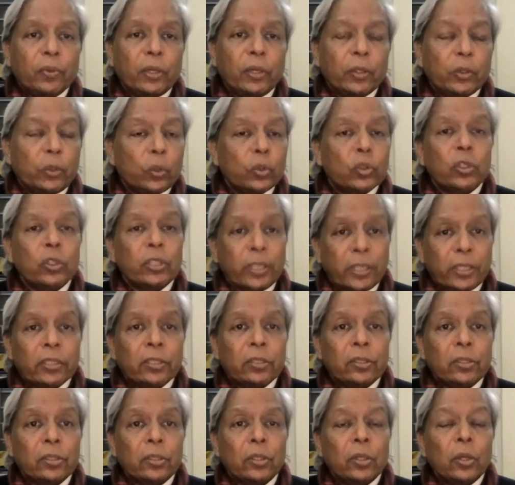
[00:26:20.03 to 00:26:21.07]
and those who
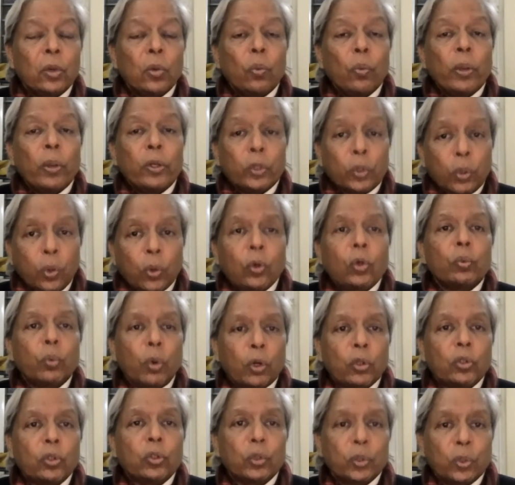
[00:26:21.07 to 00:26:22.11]
didn't were told
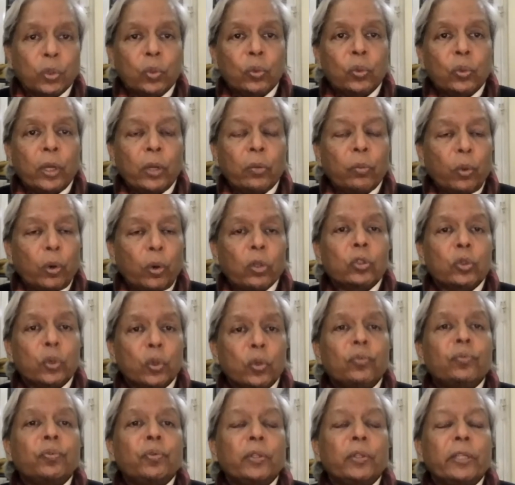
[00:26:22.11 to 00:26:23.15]
what to do and what is
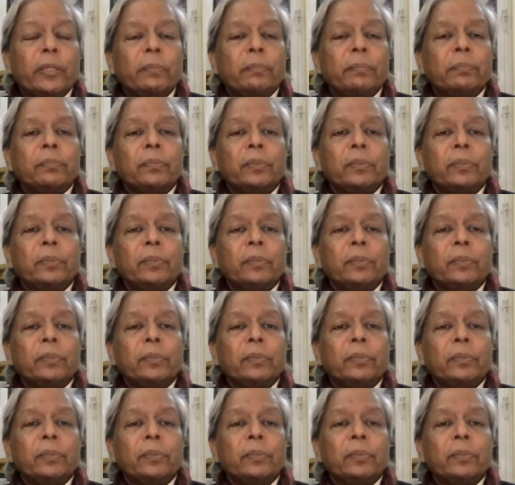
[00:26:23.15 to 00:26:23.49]
good for them.